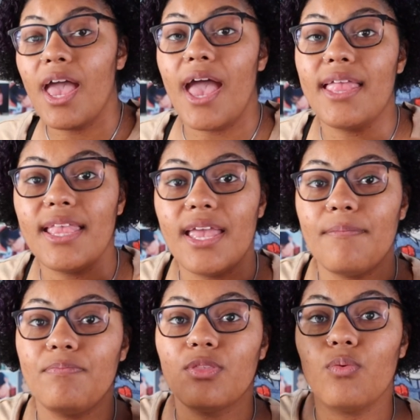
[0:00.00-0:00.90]
And
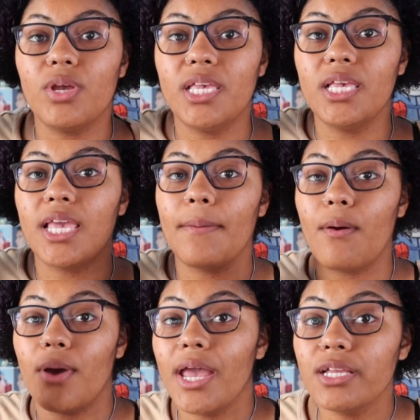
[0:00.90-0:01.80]
then when he came
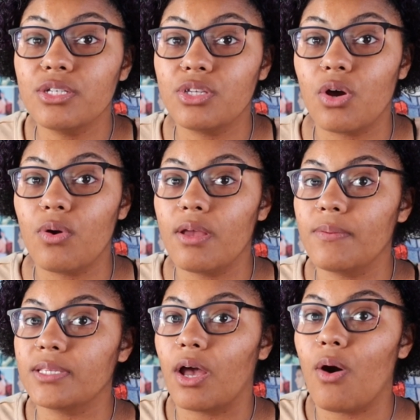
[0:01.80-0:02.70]
out with Antidote, it
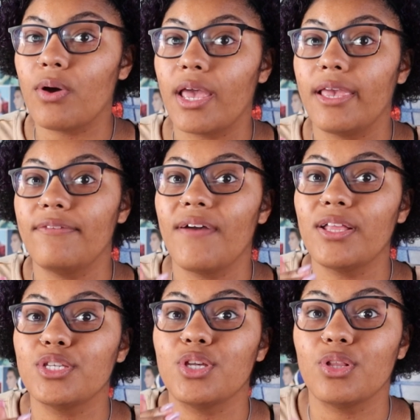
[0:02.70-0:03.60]
was like, okay, he
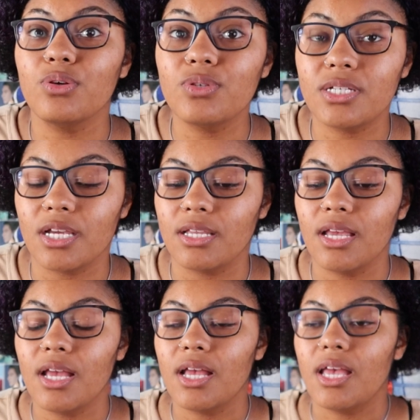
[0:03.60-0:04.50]
found a solution
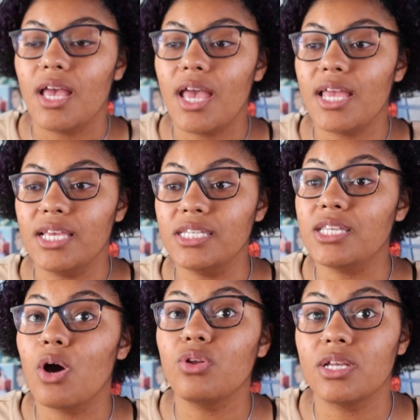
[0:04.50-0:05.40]
and he's
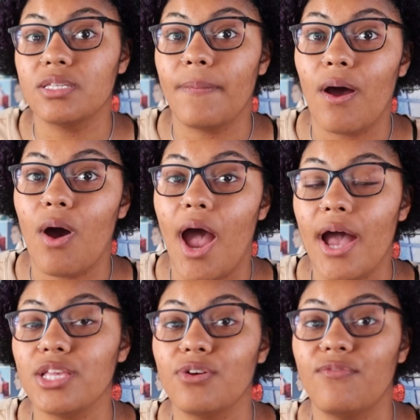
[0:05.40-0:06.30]
telling us about
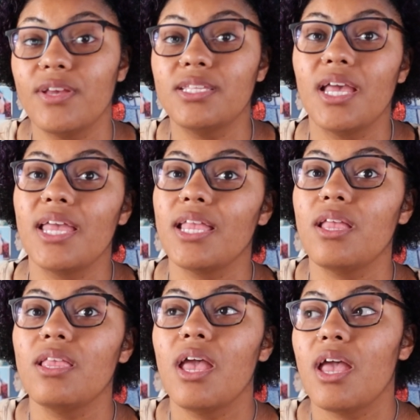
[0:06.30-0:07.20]
how he's gonna fix it. And
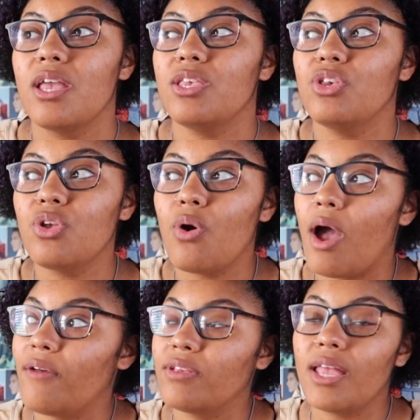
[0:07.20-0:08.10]
then, you know,
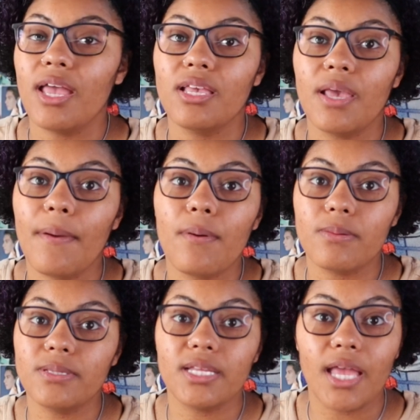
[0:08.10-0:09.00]
after that, he came
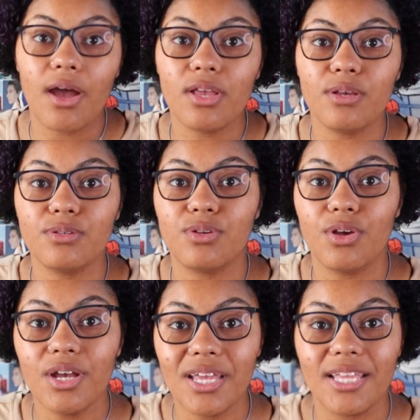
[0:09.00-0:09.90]
Upside Down, he was
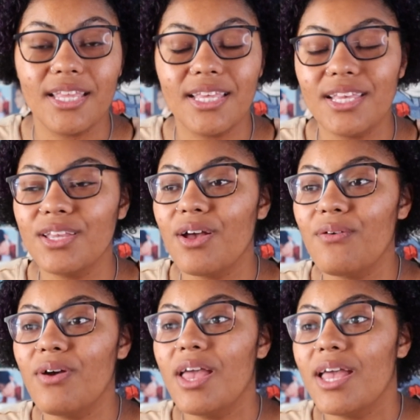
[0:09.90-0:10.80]
good, you
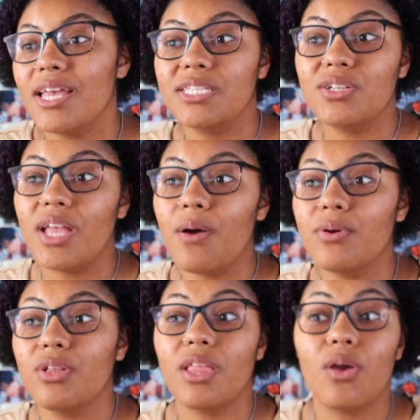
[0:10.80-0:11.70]
know? And so now
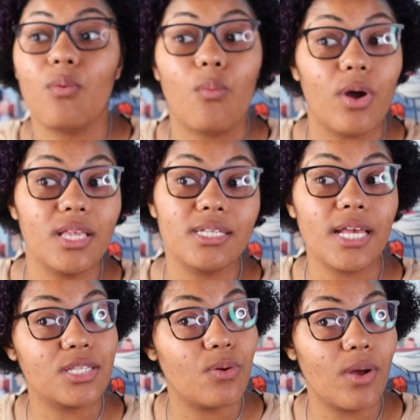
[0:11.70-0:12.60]
I'm like, what is
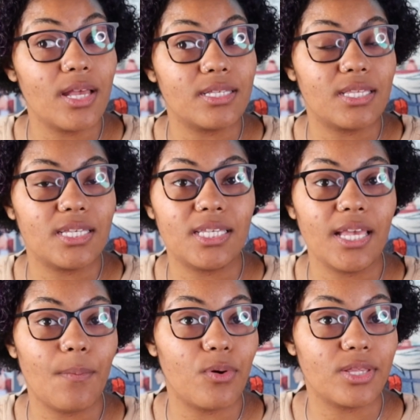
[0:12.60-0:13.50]
SOS? Does
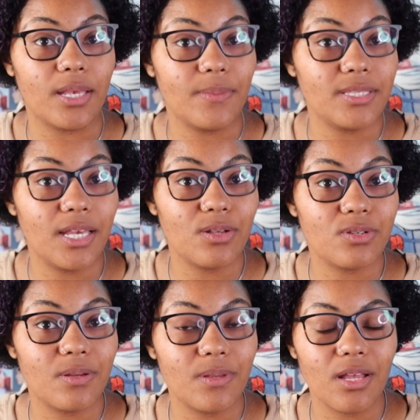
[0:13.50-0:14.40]
he have more demons again or
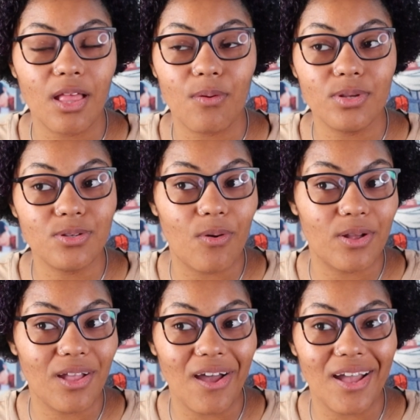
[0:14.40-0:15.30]
something? Like, what's
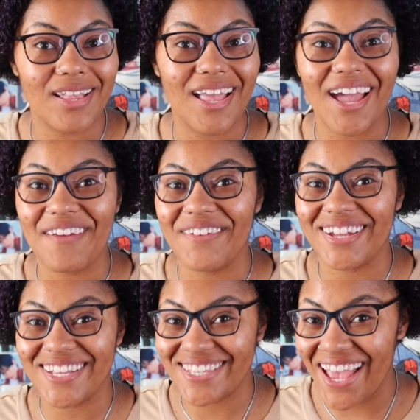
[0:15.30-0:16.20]
going on? I gotta figure
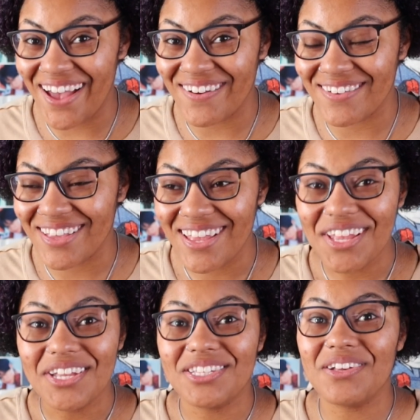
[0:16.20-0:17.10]
this out.
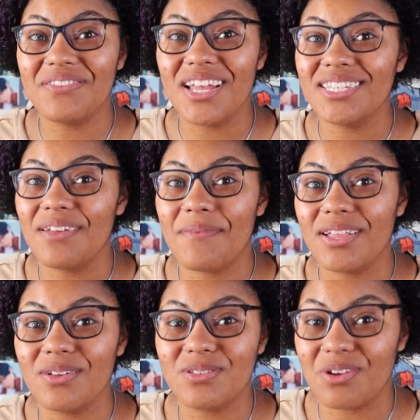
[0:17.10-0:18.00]
So that's like my
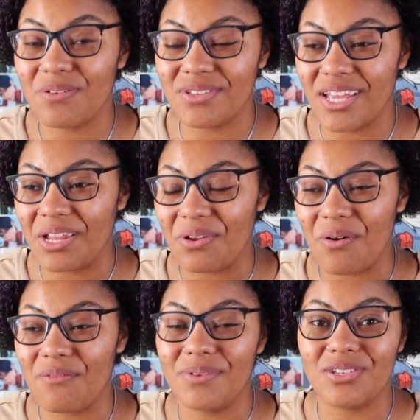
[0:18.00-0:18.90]
little story with Daniel,
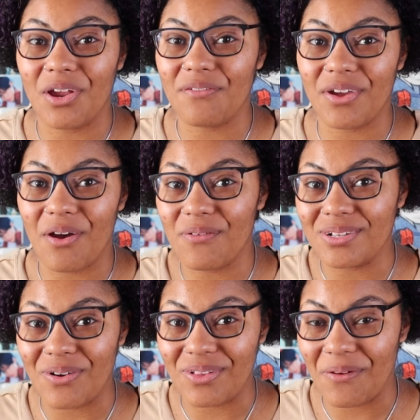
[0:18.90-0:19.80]
of me trying to figure out what's
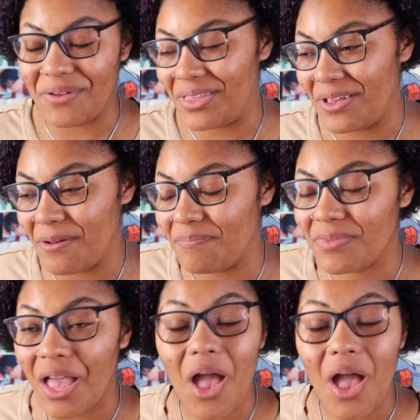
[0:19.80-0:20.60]
going on with him.